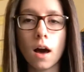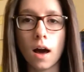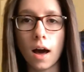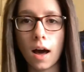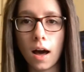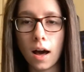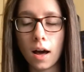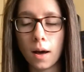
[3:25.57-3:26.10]

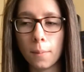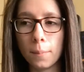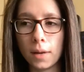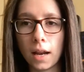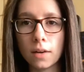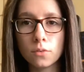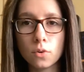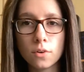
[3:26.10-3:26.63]
But
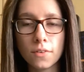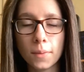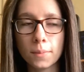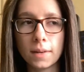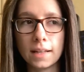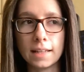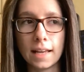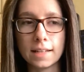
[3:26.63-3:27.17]
I don't know if I'm
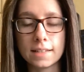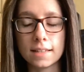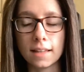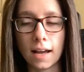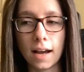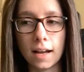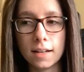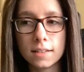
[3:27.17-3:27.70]
going to get to
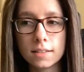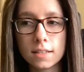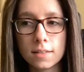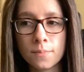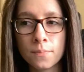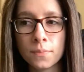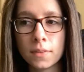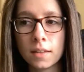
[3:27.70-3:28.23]
that.
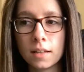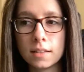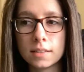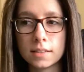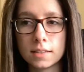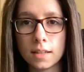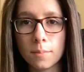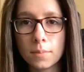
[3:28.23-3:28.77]

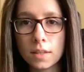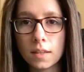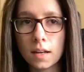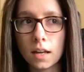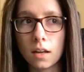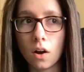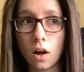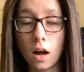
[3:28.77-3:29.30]
Something that
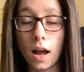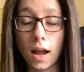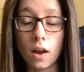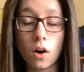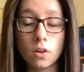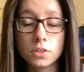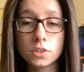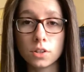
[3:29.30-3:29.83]
I
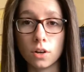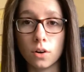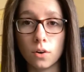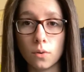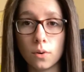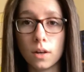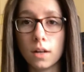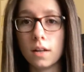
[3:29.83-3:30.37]

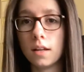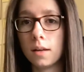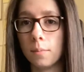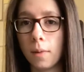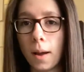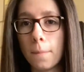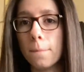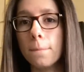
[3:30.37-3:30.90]
also,
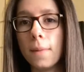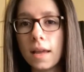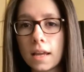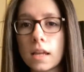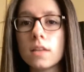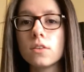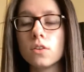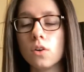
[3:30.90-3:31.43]
my
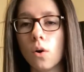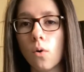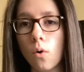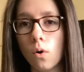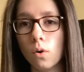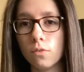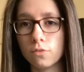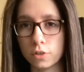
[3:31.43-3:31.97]
main
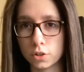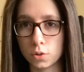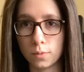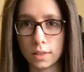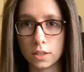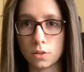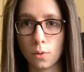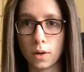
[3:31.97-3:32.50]
goal for
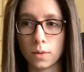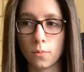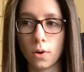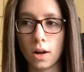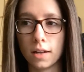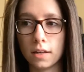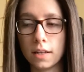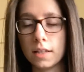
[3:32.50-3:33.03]

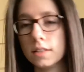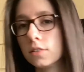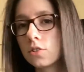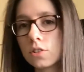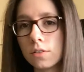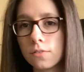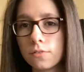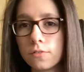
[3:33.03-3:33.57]
2021 is
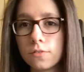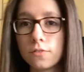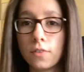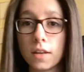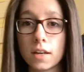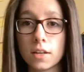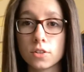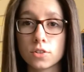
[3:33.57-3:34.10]
to
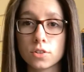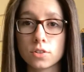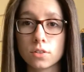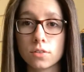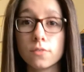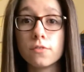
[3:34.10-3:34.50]
finish